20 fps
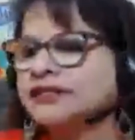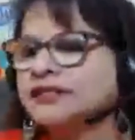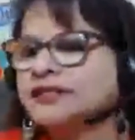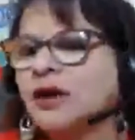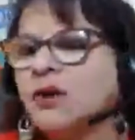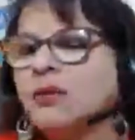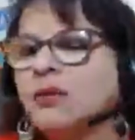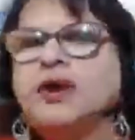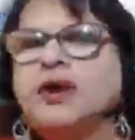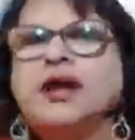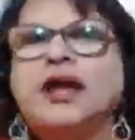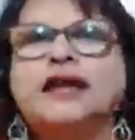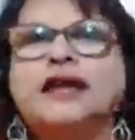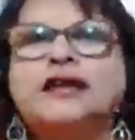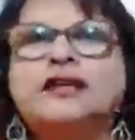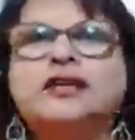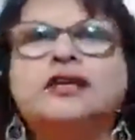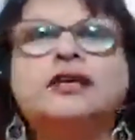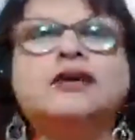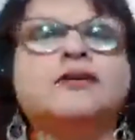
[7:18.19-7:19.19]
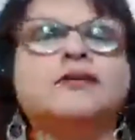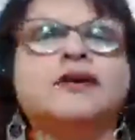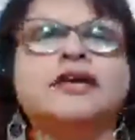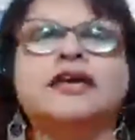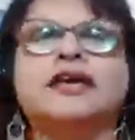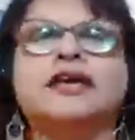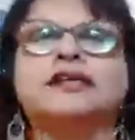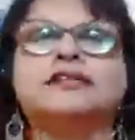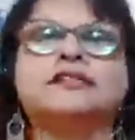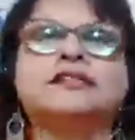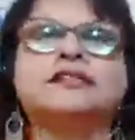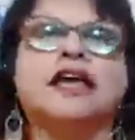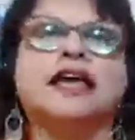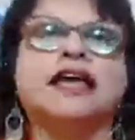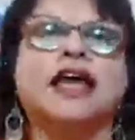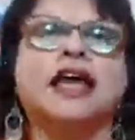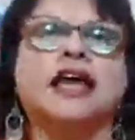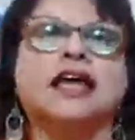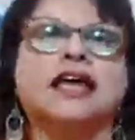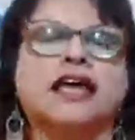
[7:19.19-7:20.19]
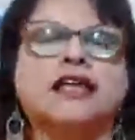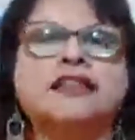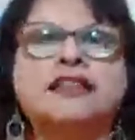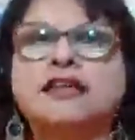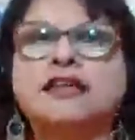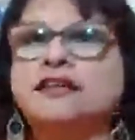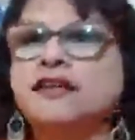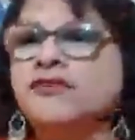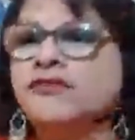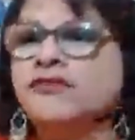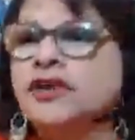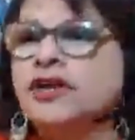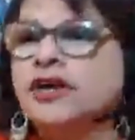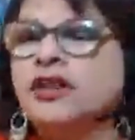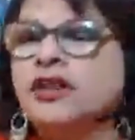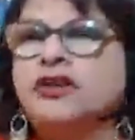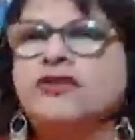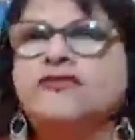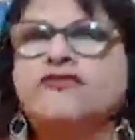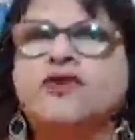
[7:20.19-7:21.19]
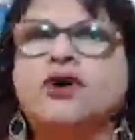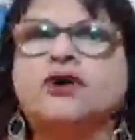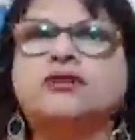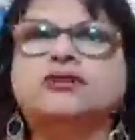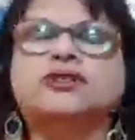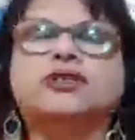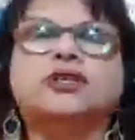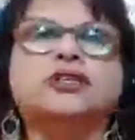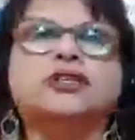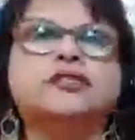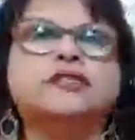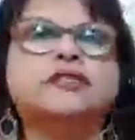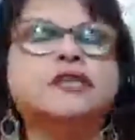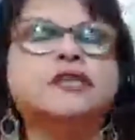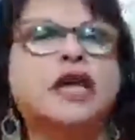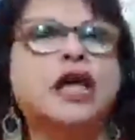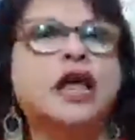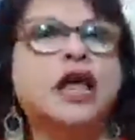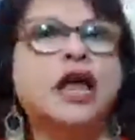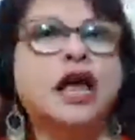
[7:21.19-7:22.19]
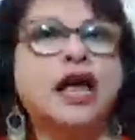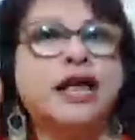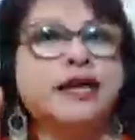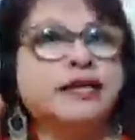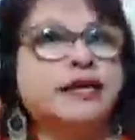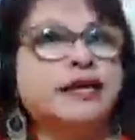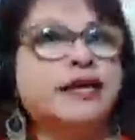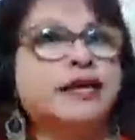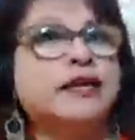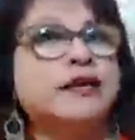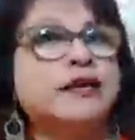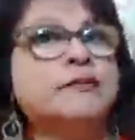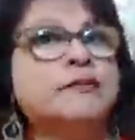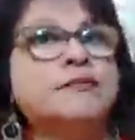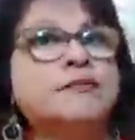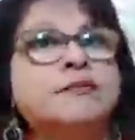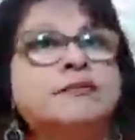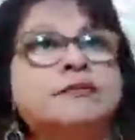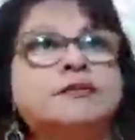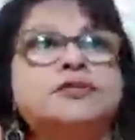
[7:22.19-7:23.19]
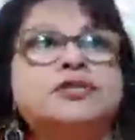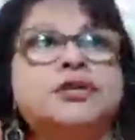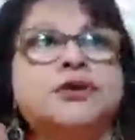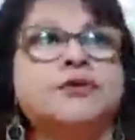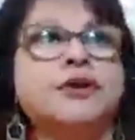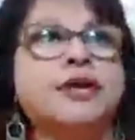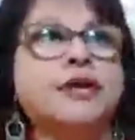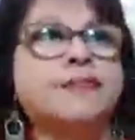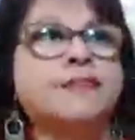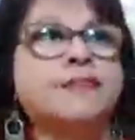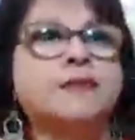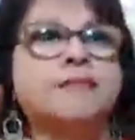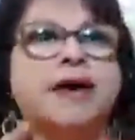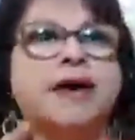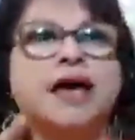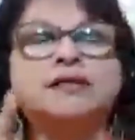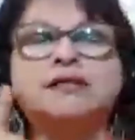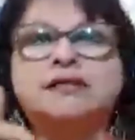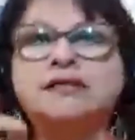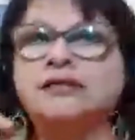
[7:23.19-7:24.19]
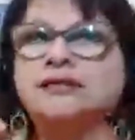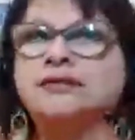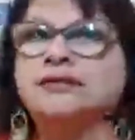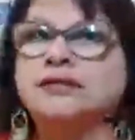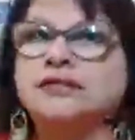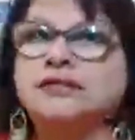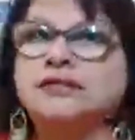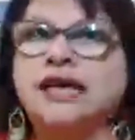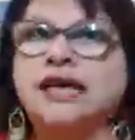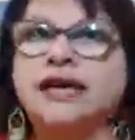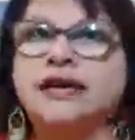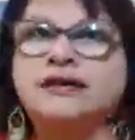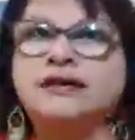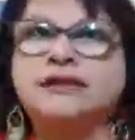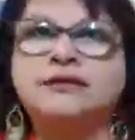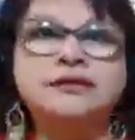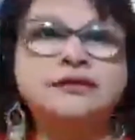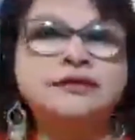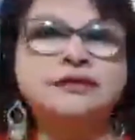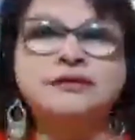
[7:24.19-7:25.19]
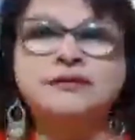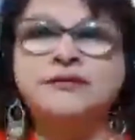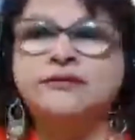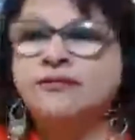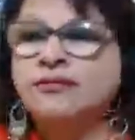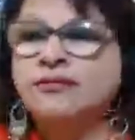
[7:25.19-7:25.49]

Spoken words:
So what I do is I get the different color folders. I get them during the back to school sales.